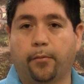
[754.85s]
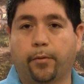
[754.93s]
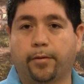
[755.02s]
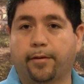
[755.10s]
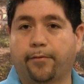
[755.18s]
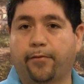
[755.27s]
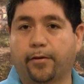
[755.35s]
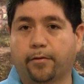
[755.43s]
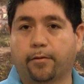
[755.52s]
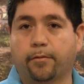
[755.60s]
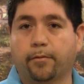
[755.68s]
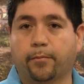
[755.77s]
Once I fixed
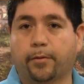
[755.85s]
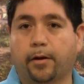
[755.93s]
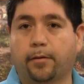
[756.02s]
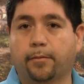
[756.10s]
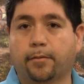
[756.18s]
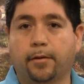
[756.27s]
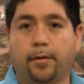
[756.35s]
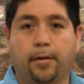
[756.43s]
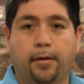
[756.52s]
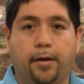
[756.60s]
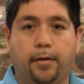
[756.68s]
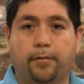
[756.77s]
all those problems,
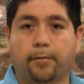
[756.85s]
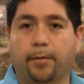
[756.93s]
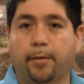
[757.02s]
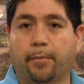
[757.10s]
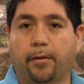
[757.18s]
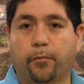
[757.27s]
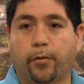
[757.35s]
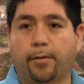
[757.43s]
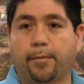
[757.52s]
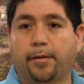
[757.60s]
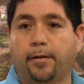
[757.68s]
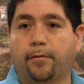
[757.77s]
it took me about 1
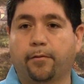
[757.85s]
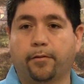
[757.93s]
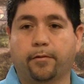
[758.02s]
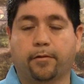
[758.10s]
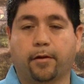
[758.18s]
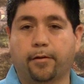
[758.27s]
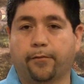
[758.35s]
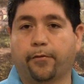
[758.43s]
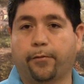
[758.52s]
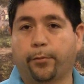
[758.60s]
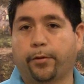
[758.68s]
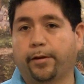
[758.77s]
minute to install the
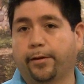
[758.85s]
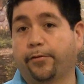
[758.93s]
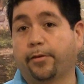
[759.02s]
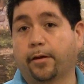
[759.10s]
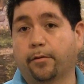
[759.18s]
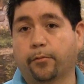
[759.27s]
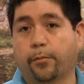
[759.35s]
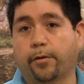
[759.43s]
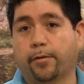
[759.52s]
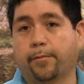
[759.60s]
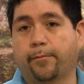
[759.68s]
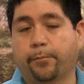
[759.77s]
firmware, and everything else
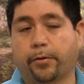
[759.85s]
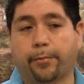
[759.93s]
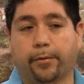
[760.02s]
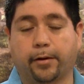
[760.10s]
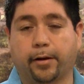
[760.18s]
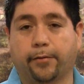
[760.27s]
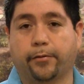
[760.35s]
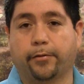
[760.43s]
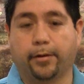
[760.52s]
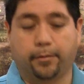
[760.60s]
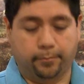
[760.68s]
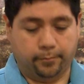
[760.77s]
worked properly after that.